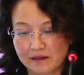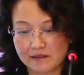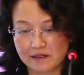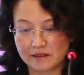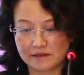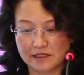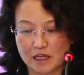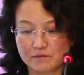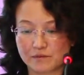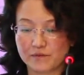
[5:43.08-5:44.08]
Here
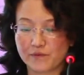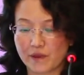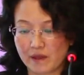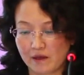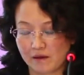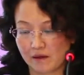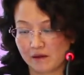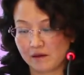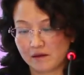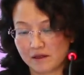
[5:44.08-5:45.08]
some.
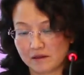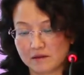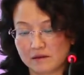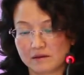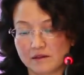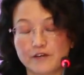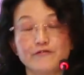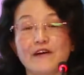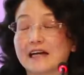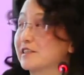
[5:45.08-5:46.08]
In
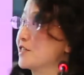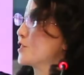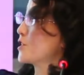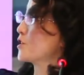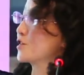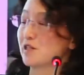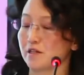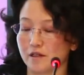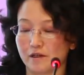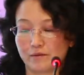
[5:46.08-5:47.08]
fact, this is
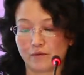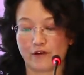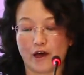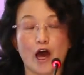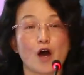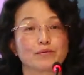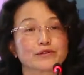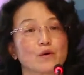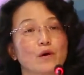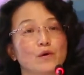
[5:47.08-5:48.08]

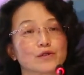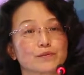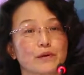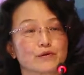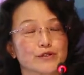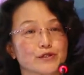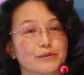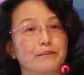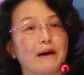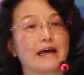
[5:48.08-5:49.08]
helped or
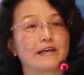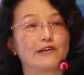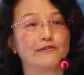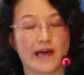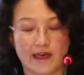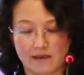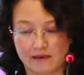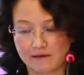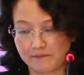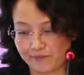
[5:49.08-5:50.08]
sponsored by
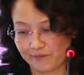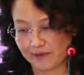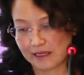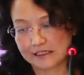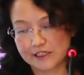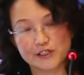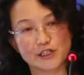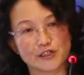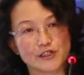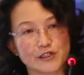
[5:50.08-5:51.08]
UN. This
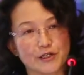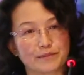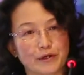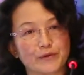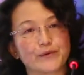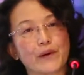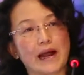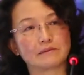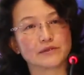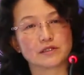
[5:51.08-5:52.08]
is
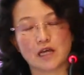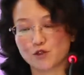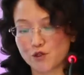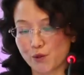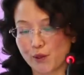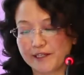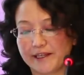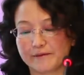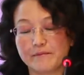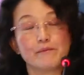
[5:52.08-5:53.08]
programs. They are
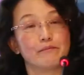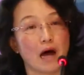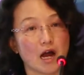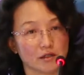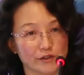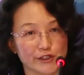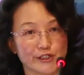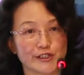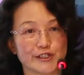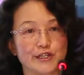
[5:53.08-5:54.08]
training
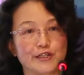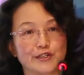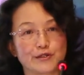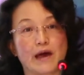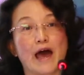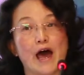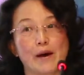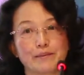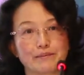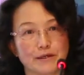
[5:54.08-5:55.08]
monks to
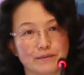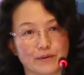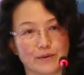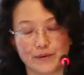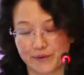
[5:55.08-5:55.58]
help people.